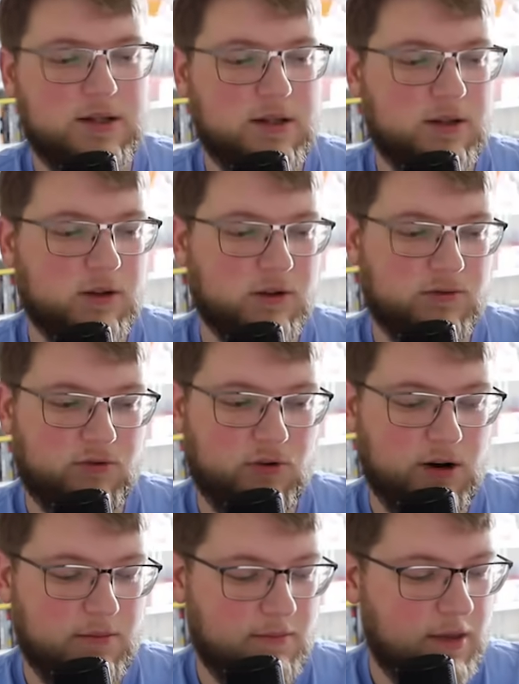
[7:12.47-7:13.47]
and then look
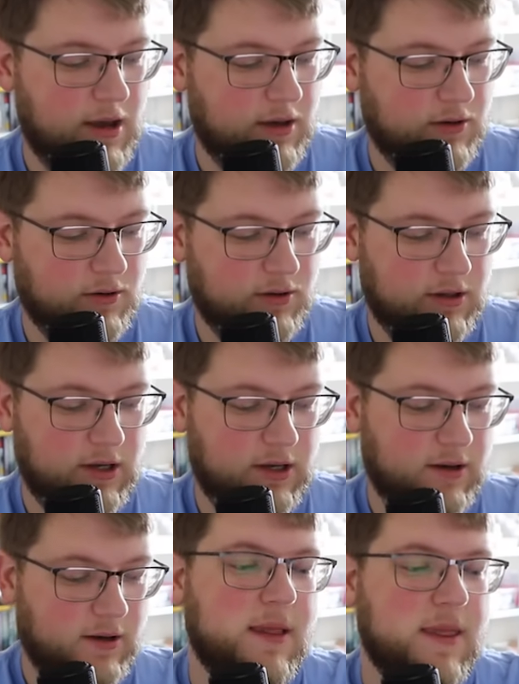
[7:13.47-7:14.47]
for it
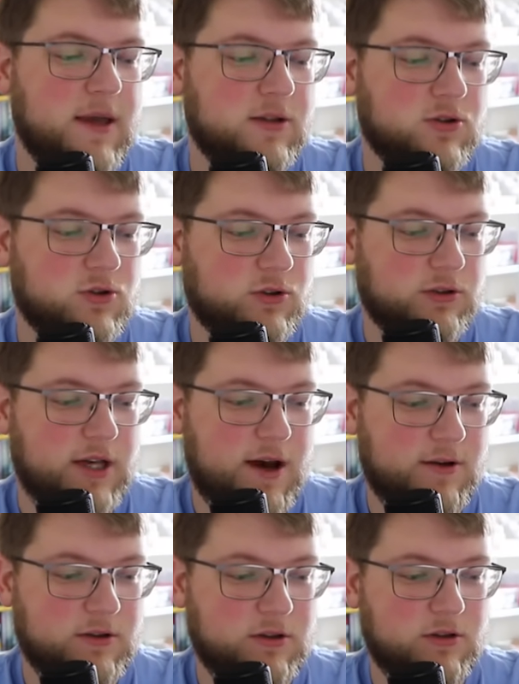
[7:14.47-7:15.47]
manually and then scroll
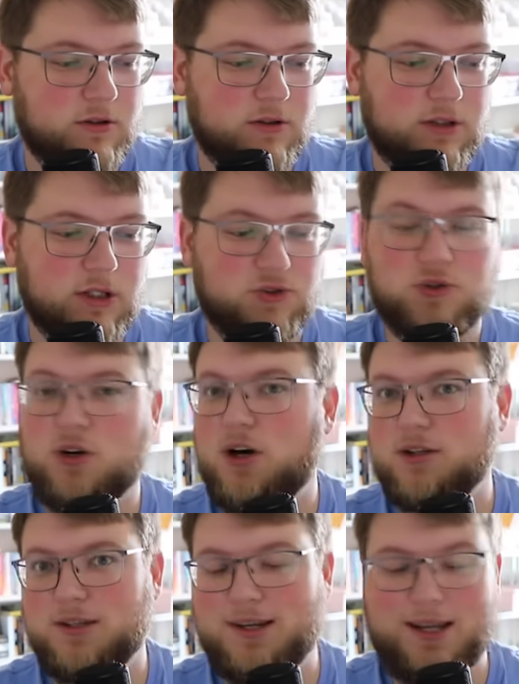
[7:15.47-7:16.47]
down to digital
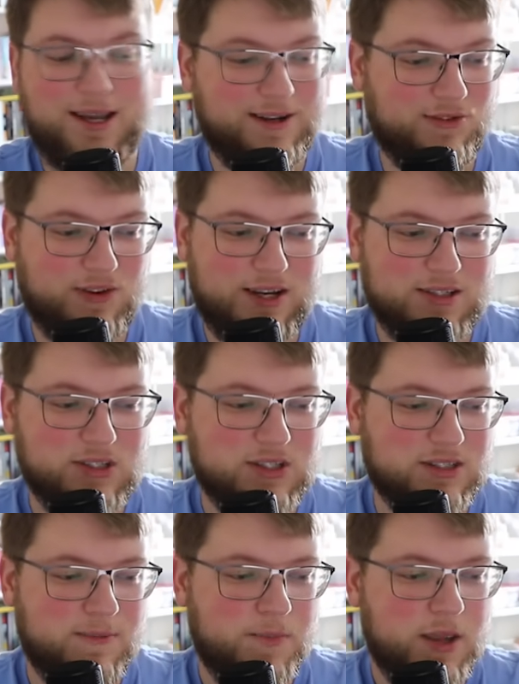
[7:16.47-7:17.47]
content and
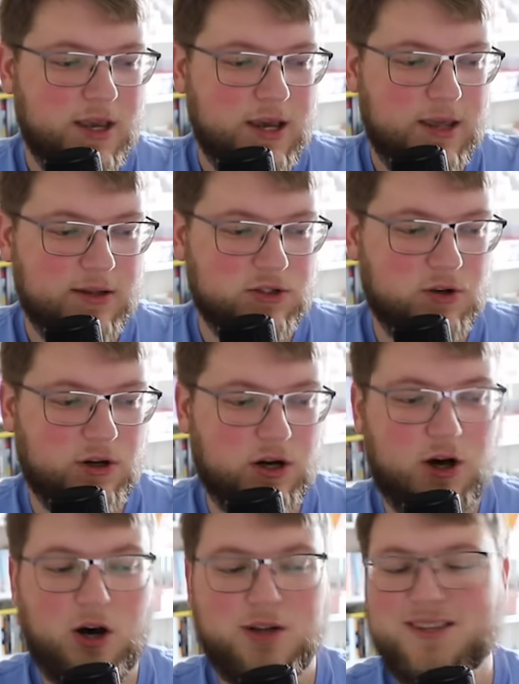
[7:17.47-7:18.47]
devices and then just go to
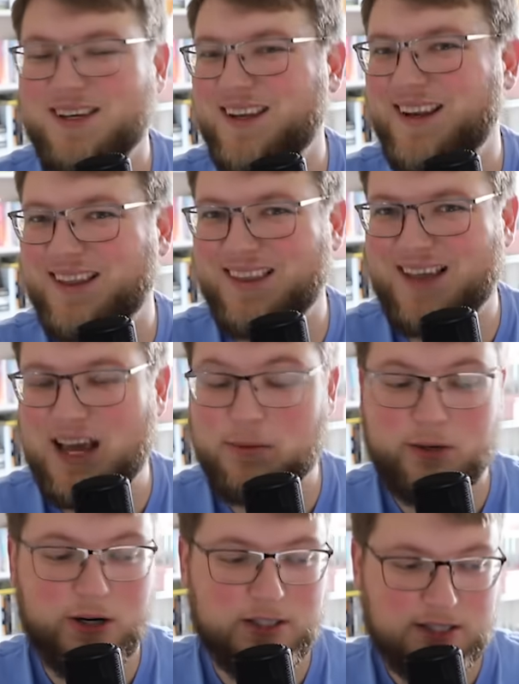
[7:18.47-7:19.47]
content
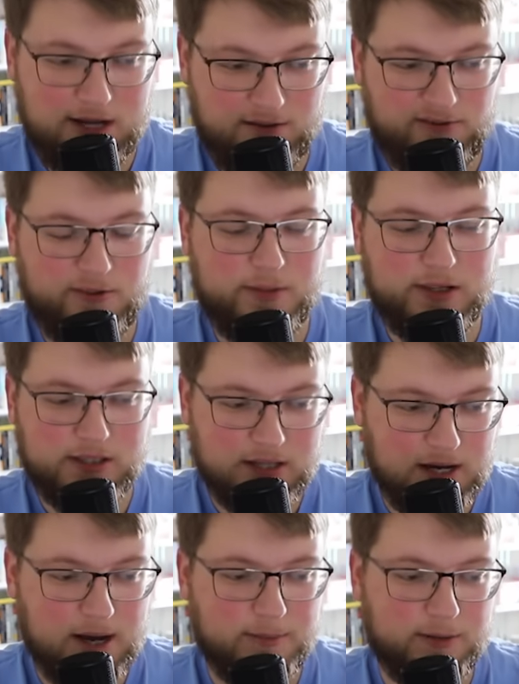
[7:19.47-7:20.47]
library, second from the
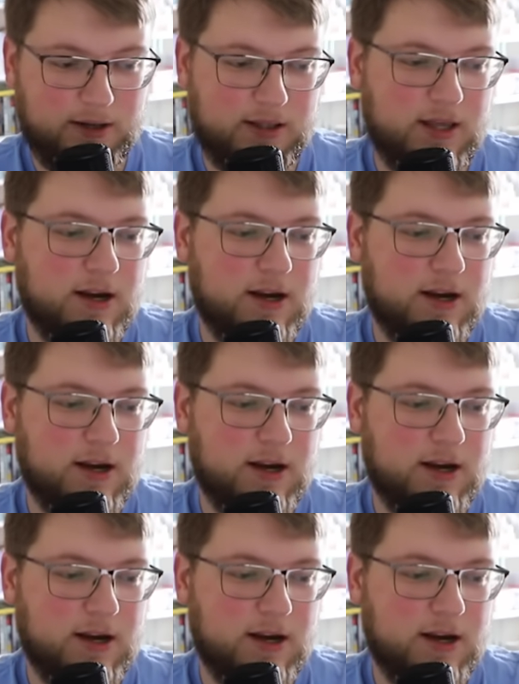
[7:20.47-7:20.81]
top right